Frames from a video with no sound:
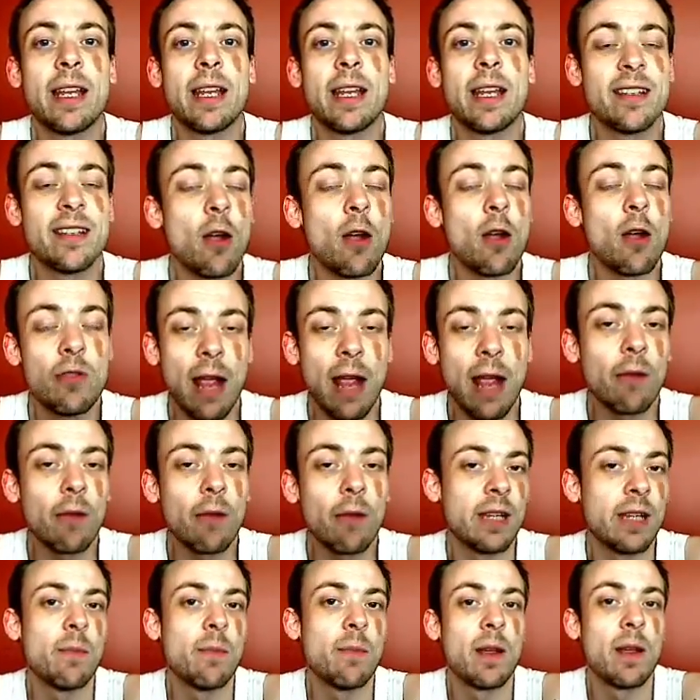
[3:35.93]
There's
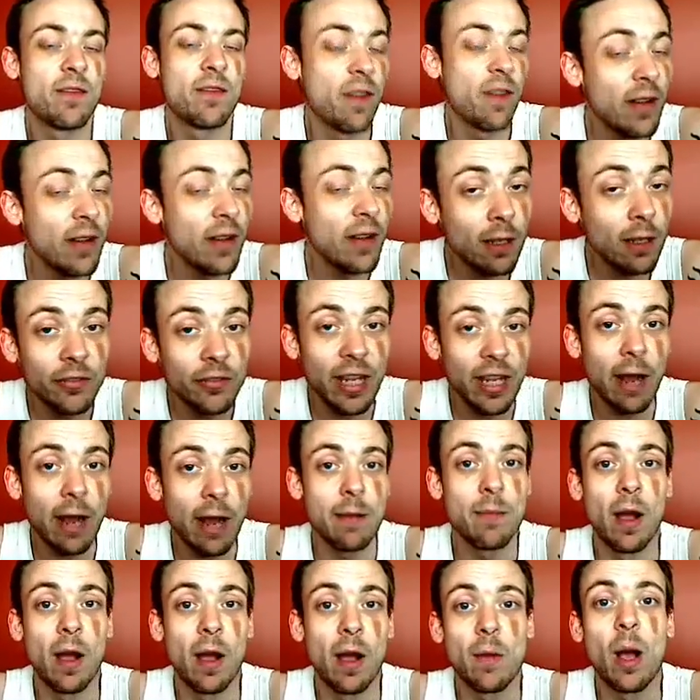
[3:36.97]
very little doubt
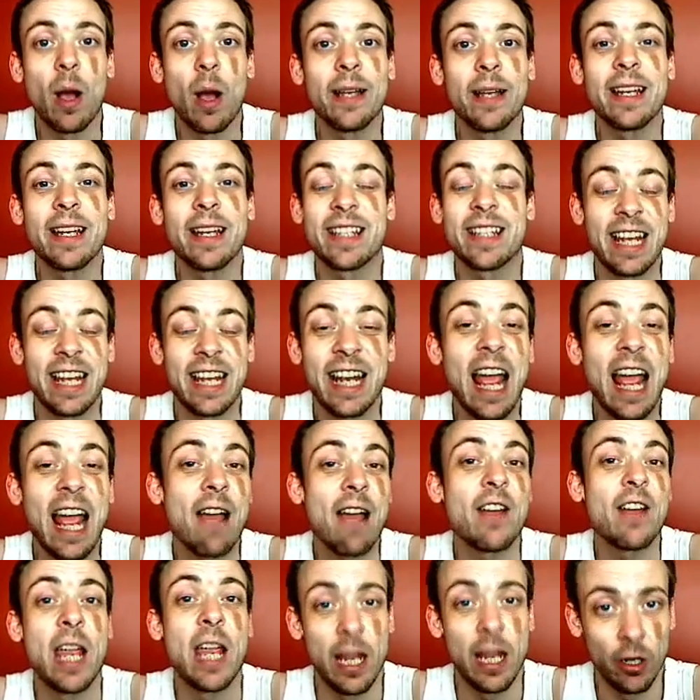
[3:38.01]
in my mind that's going to
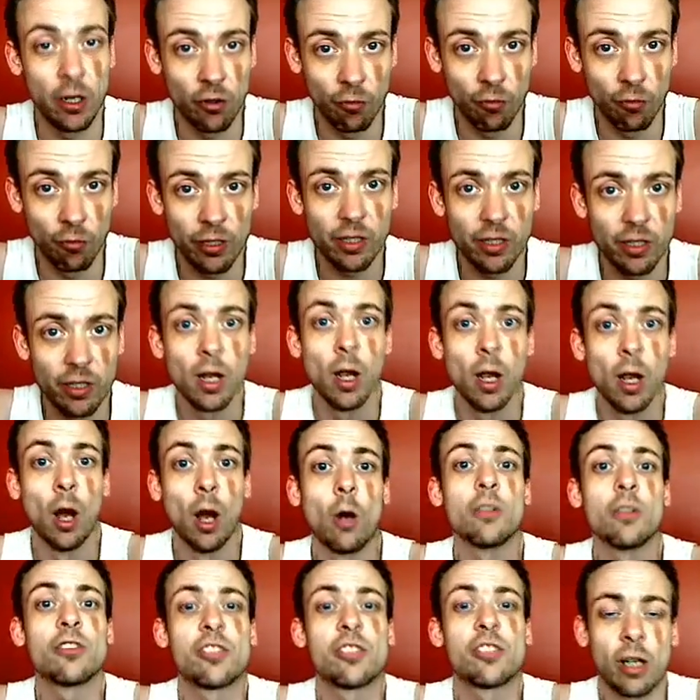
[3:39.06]
have a hindrance
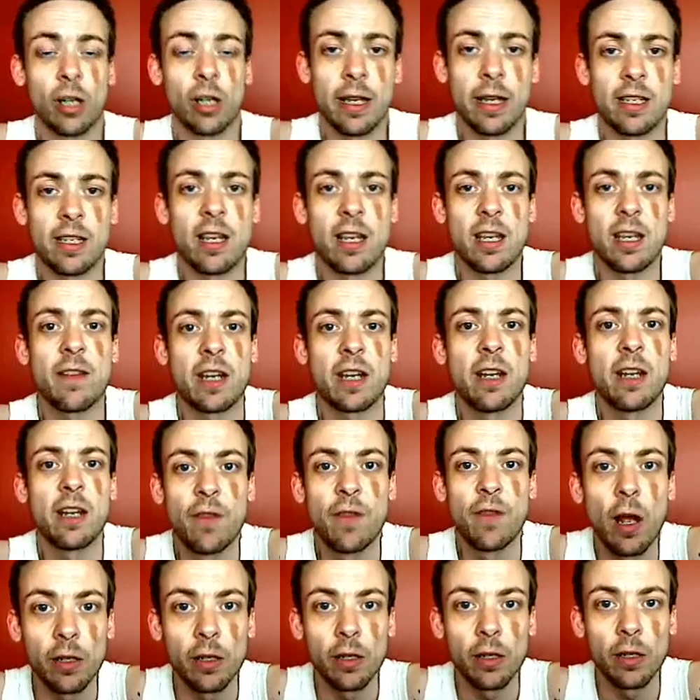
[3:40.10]
on scientific
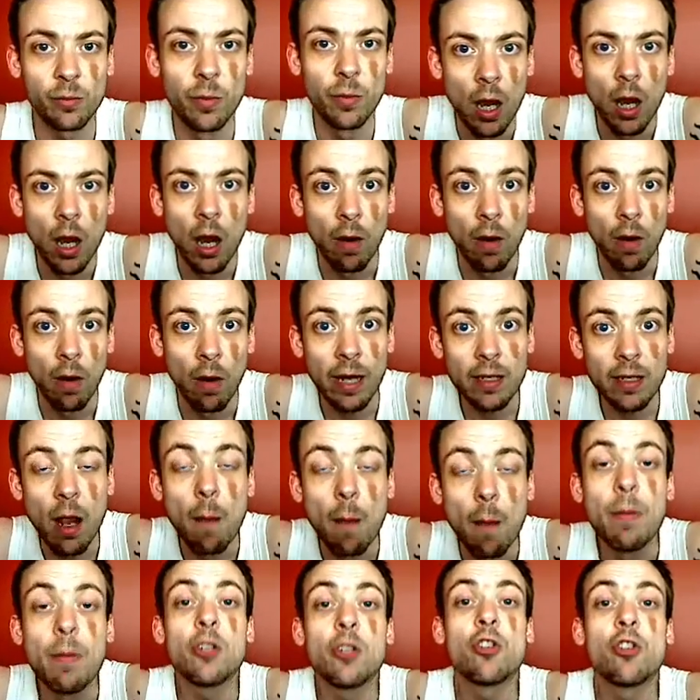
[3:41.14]
advancement, right?
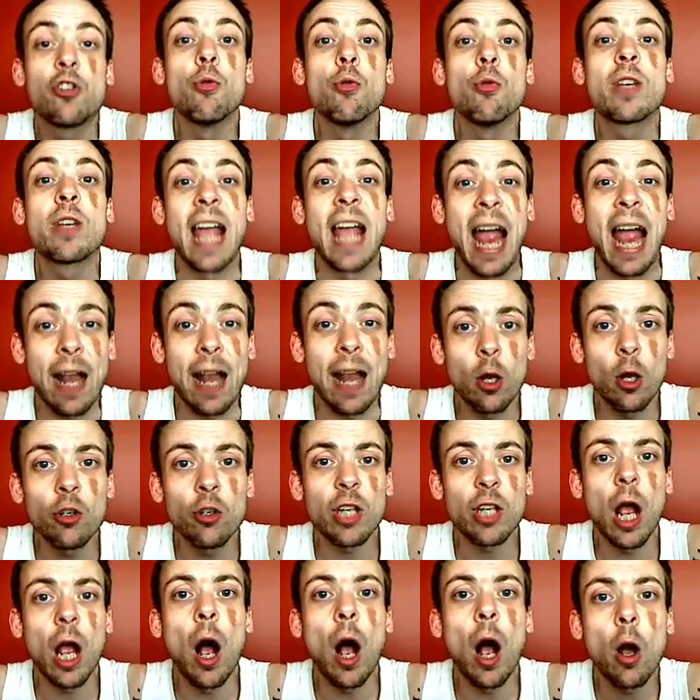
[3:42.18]
But you
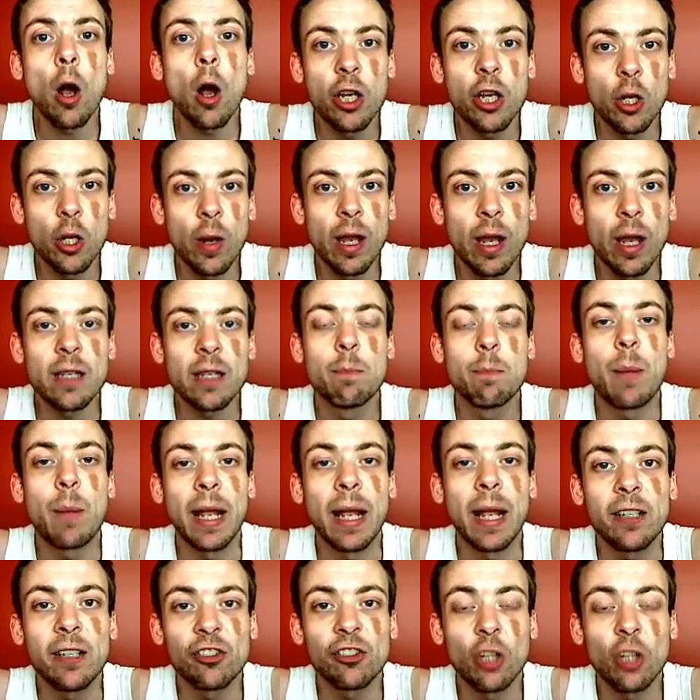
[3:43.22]
cannot argue it
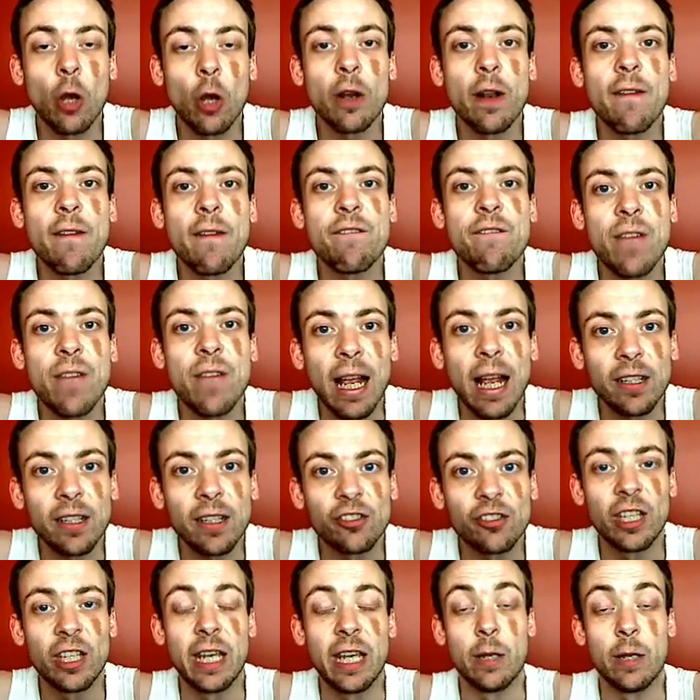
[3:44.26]
based on a
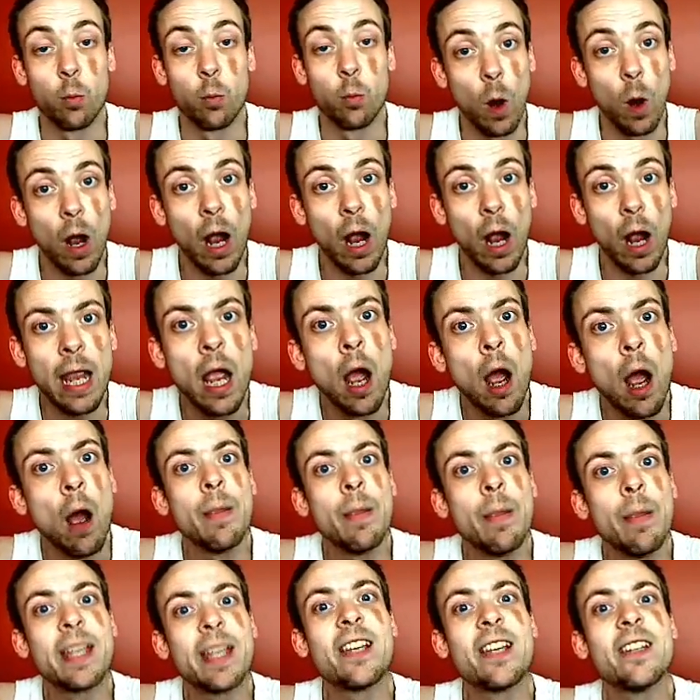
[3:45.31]
fallacy. Why?
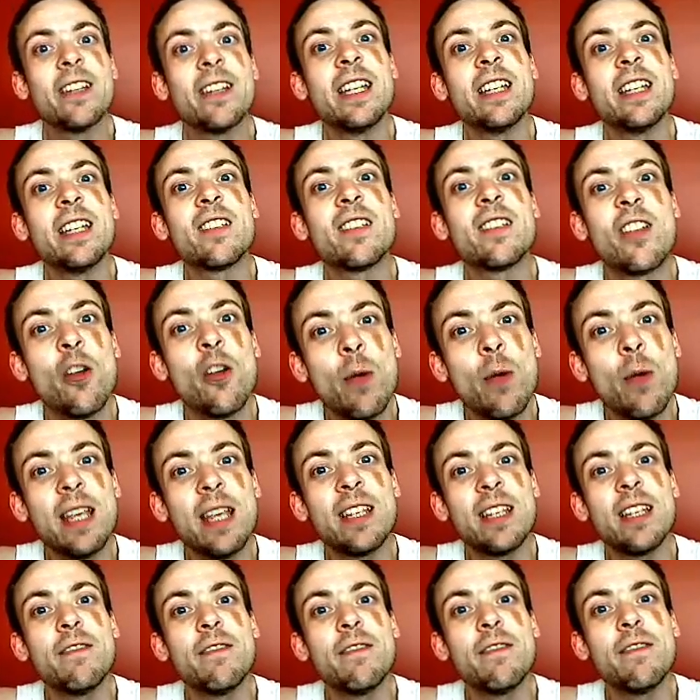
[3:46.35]
Because it's too
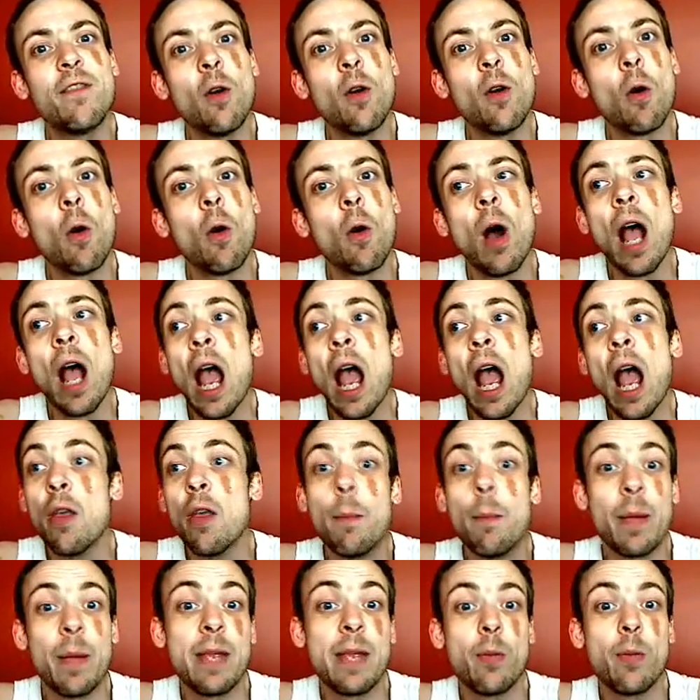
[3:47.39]
easy for the
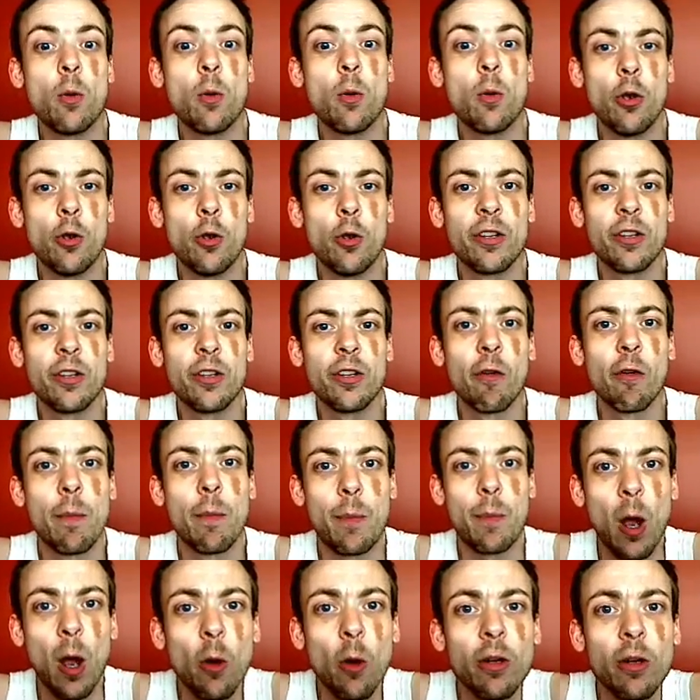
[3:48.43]
people who are your
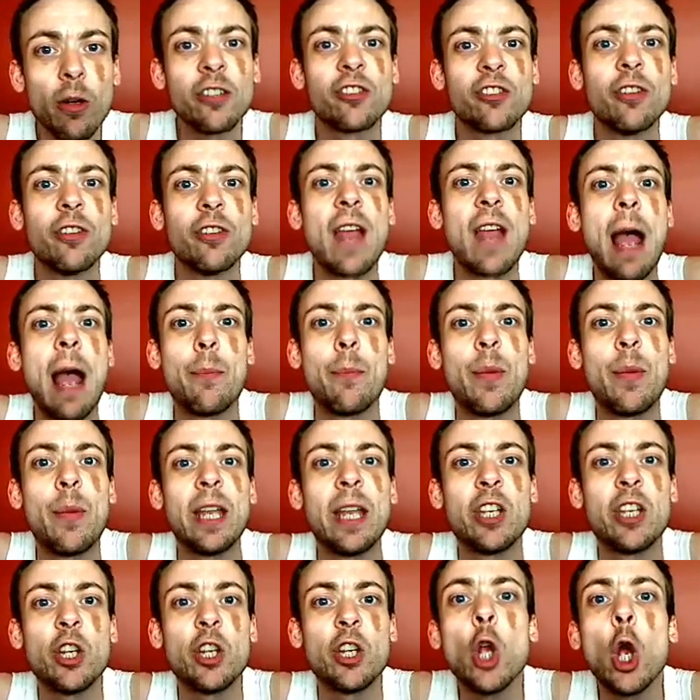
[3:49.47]
opponents of that
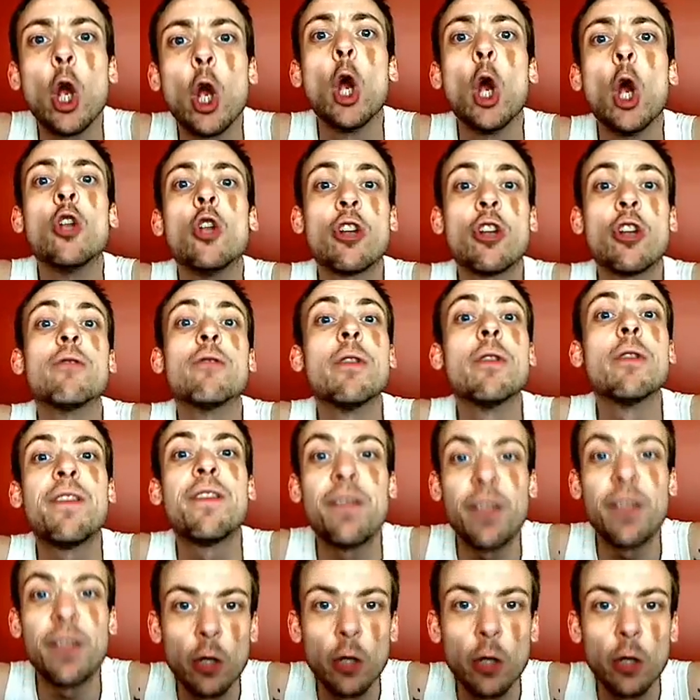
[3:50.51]
opinion to
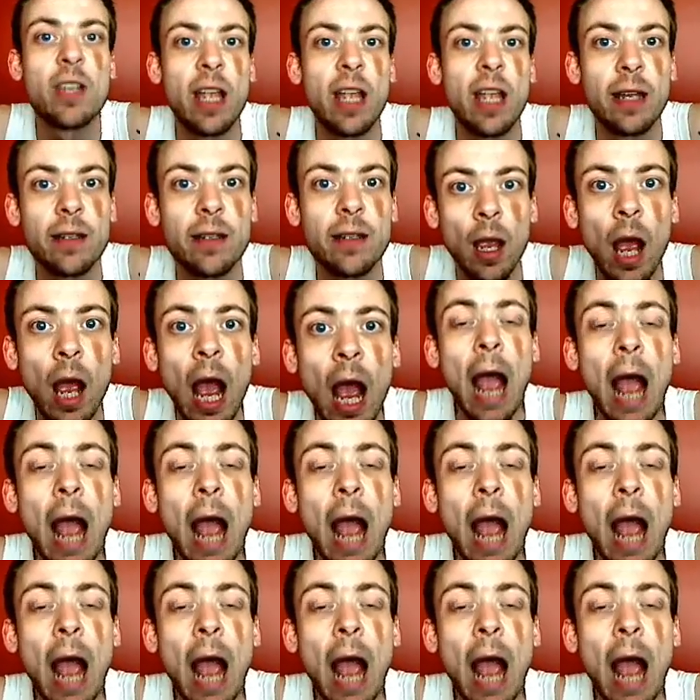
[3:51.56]
refute it.